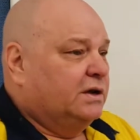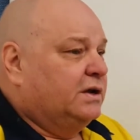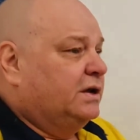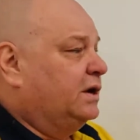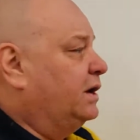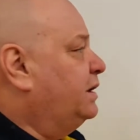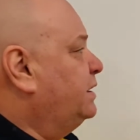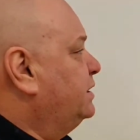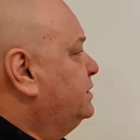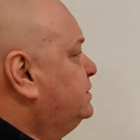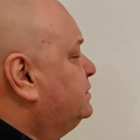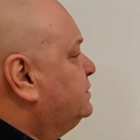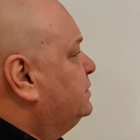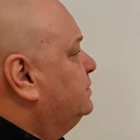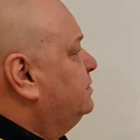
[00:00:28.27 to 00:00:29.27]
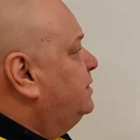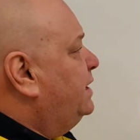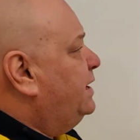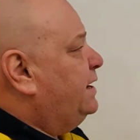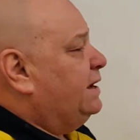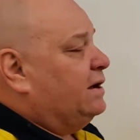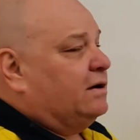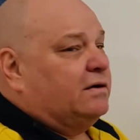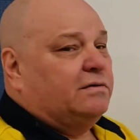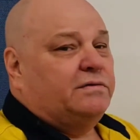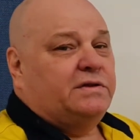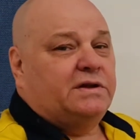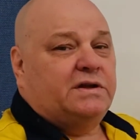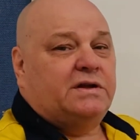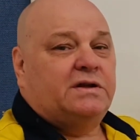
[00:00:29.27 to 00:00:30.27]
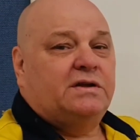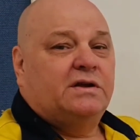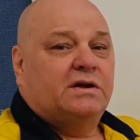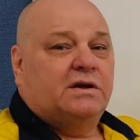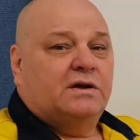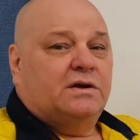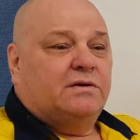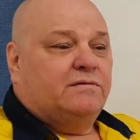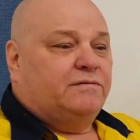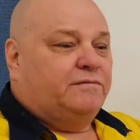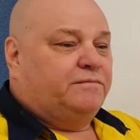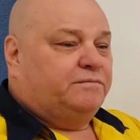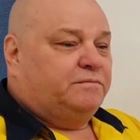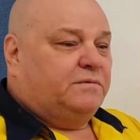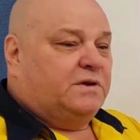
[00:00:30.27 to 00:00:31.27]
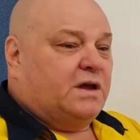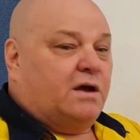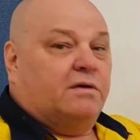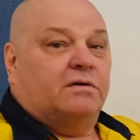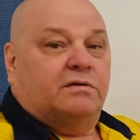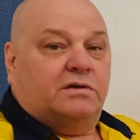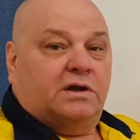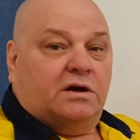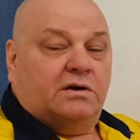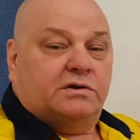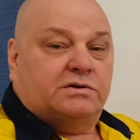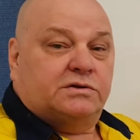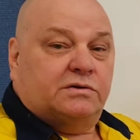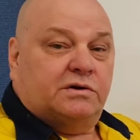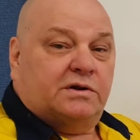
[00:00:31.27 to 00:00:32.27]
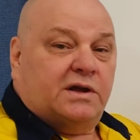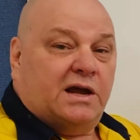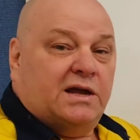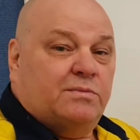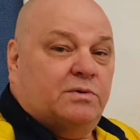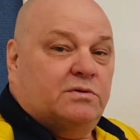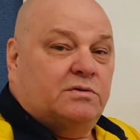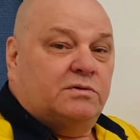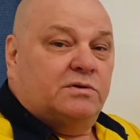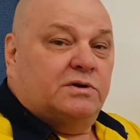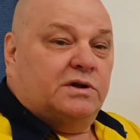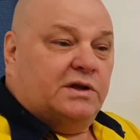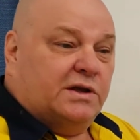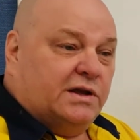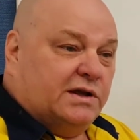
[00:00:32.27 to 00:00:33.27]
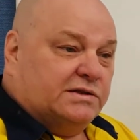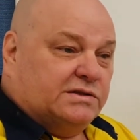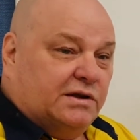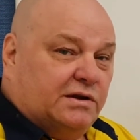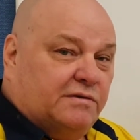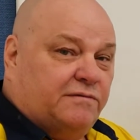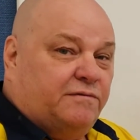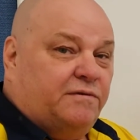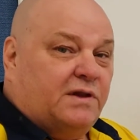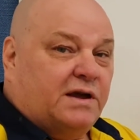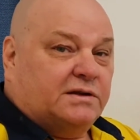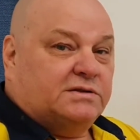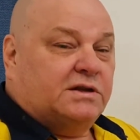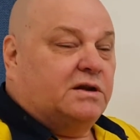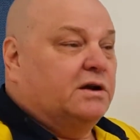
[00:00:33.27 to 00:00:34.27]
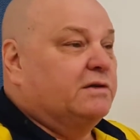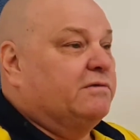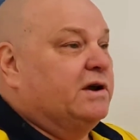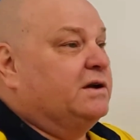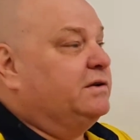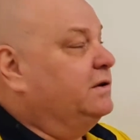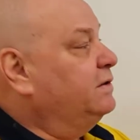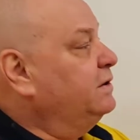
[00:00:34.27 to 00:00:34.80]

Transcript: and as to how the current going through a cable has a flux going around it.